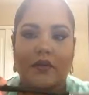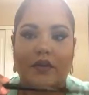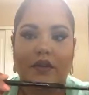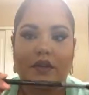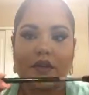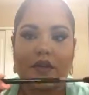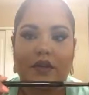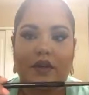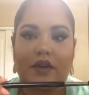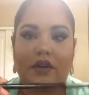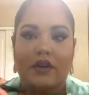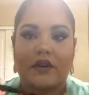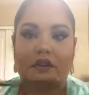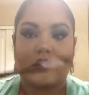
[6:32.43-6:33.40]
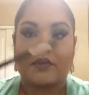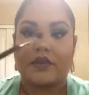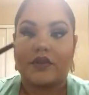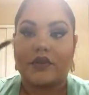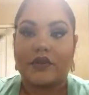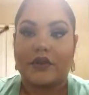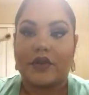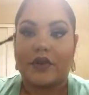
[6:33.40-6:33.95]
what is it called when
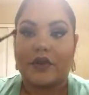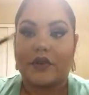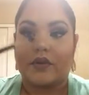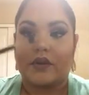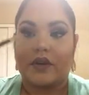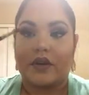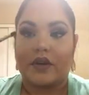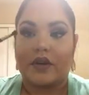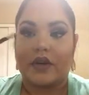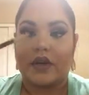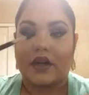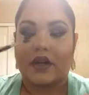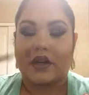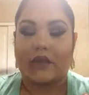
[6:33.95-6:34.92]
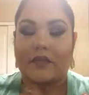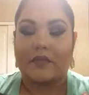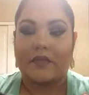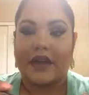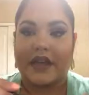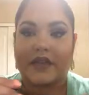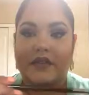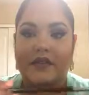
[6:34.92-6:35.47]
you're doing your
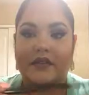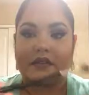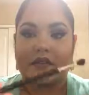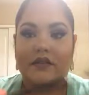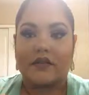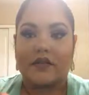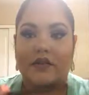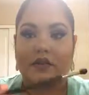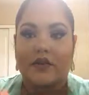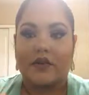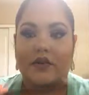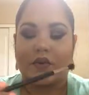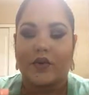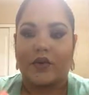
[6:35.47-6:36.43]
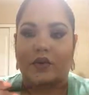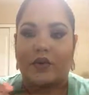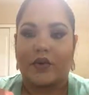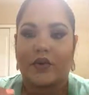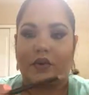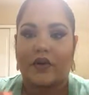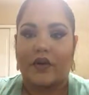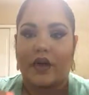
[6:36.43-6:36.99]
base coat or
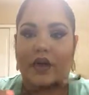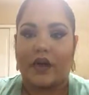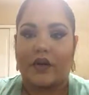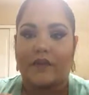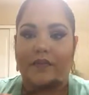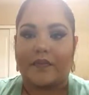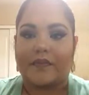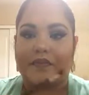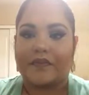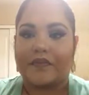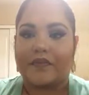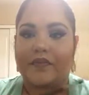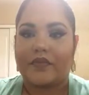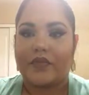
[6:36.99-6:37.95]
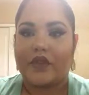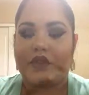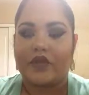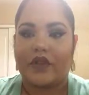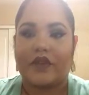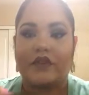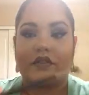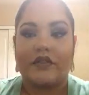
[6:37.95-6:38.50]
your
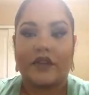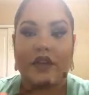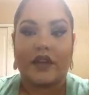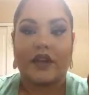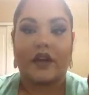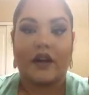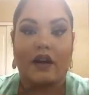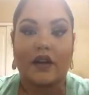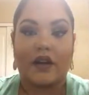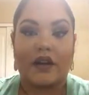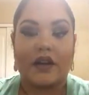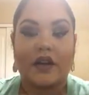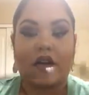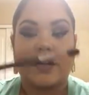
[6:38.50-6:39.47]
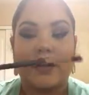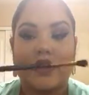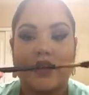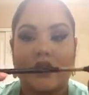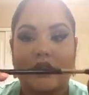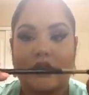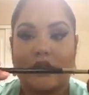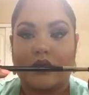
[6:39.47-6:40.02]
transitioning color.
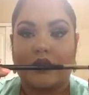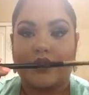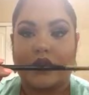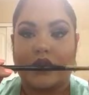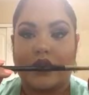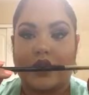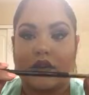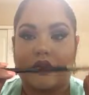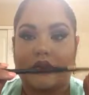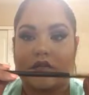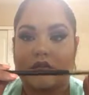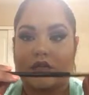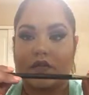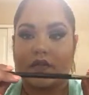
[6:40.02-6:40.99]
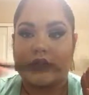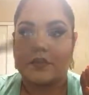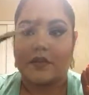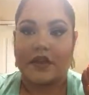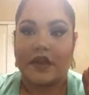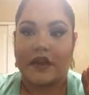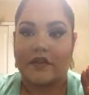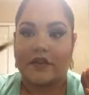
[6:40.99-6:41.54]
This is really good to
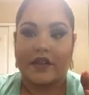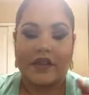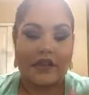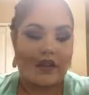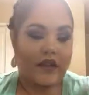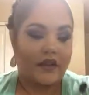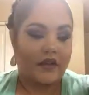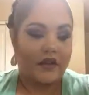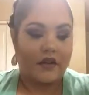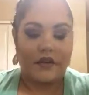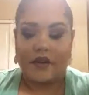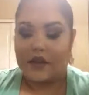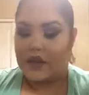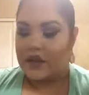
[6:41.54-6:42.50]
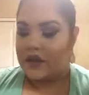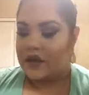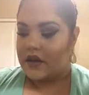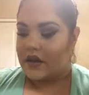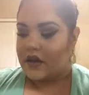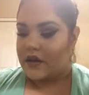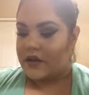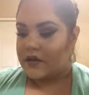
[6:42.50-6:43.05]
blend everything in.
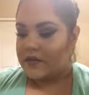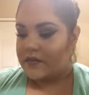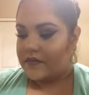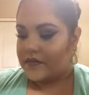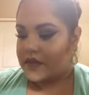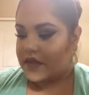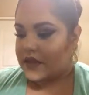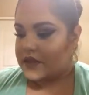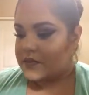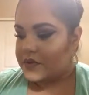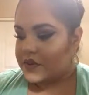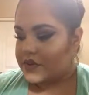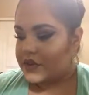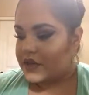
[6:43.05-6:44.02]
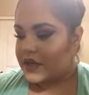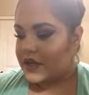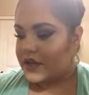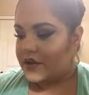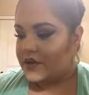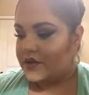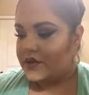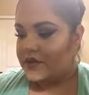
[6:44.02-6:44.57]
Next brush that I
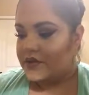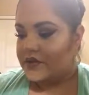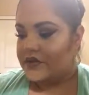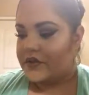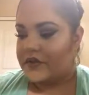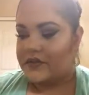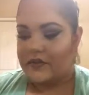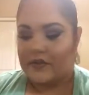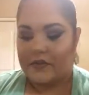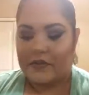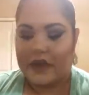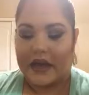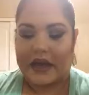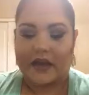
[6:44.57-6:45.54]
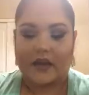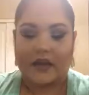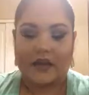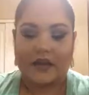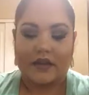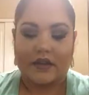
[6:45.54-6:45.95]
use is the MAC.